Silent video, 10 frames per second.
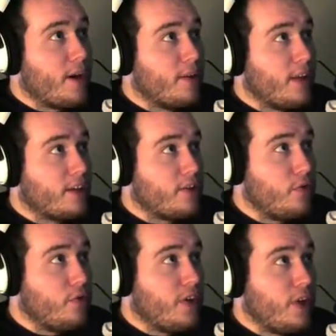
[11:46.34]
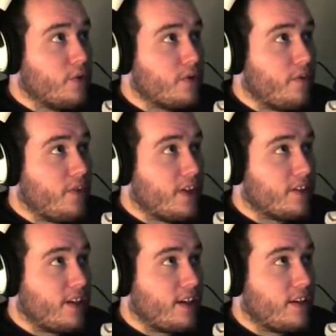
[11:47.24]
like to do videos of
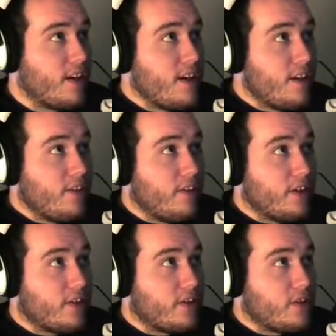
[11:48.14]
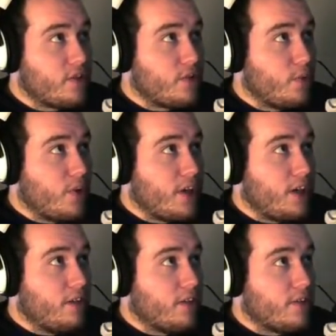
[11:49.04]
things like this, just
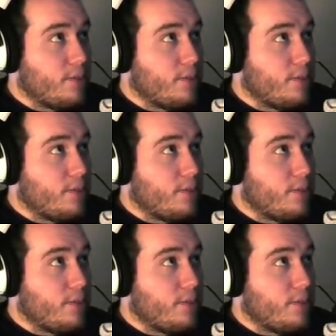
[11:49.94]
ridiculous